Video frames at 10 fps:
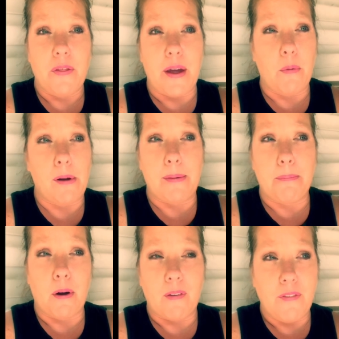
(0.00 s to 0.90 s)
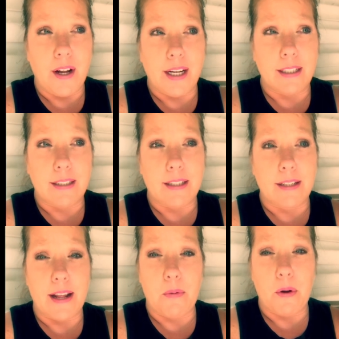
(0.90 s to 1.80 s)
They weren't perfect.
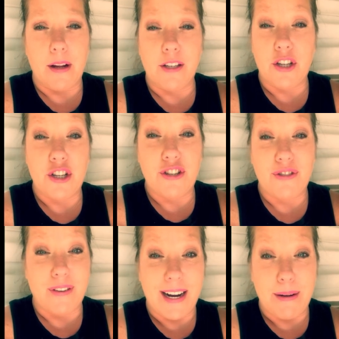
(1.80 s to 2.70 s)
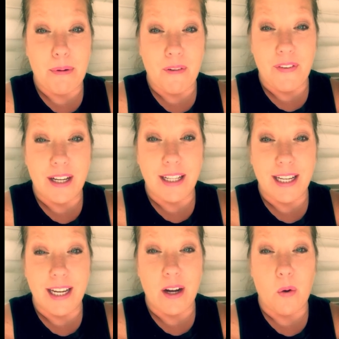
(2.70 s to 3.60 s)
They weren't straight
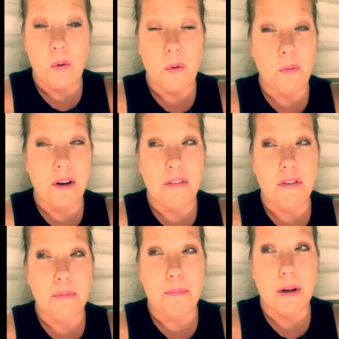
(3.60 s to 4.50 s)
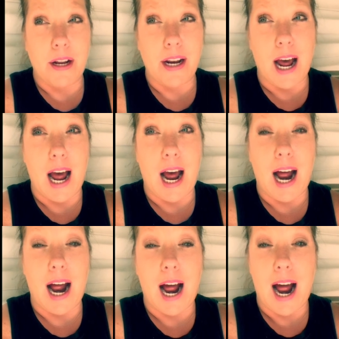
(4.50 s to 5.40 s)
perfectly or whatever, but
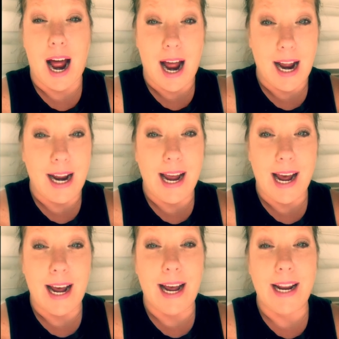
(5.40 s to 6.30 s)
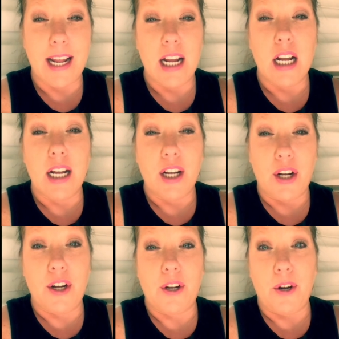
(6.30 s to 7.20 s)
I had
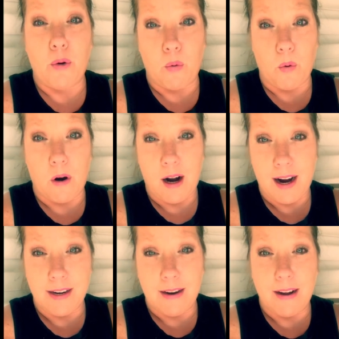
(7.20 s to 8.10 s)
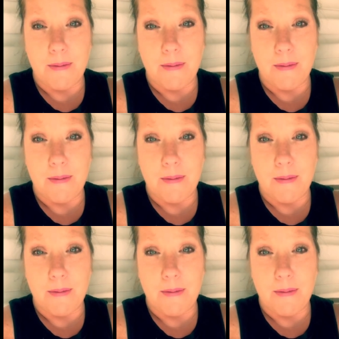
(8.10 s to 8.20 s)
good oral hygiene.